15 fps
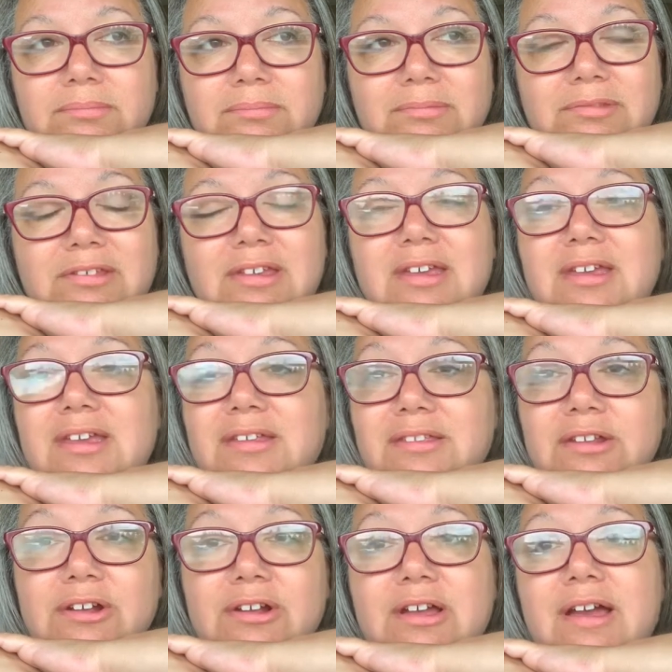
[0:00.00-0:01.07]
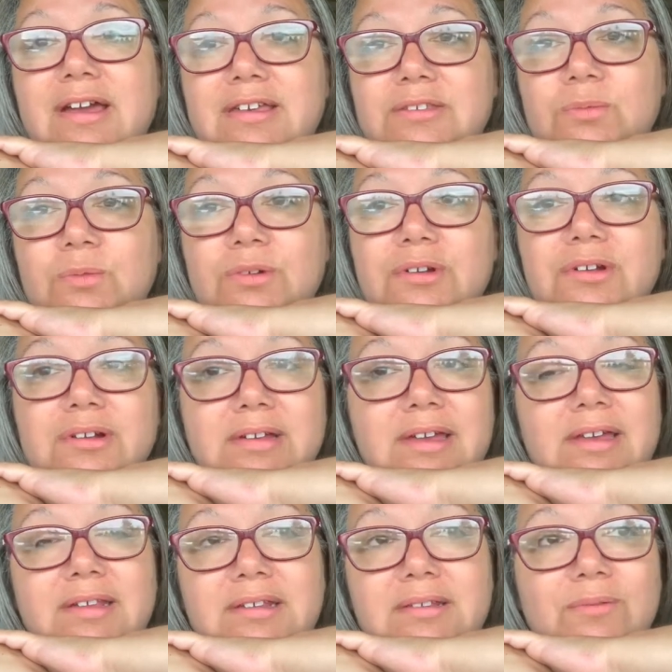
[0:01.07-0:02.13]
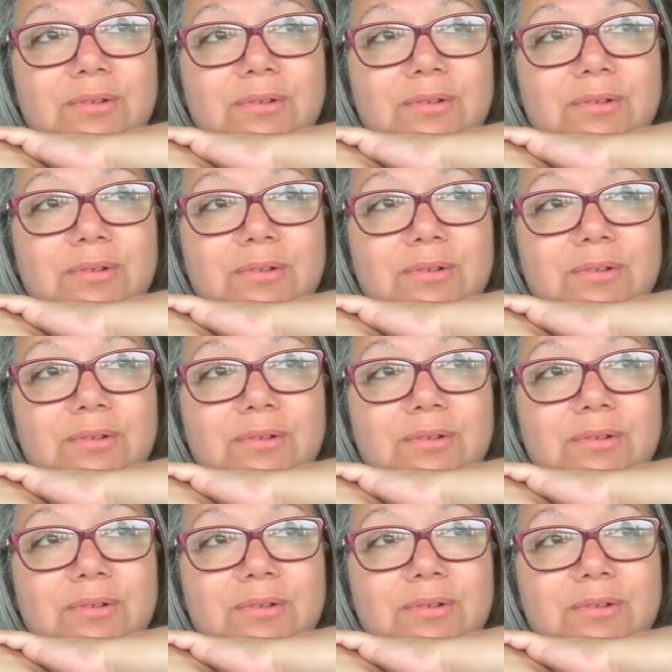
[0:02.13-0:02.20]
Hang in there, guys. We're heading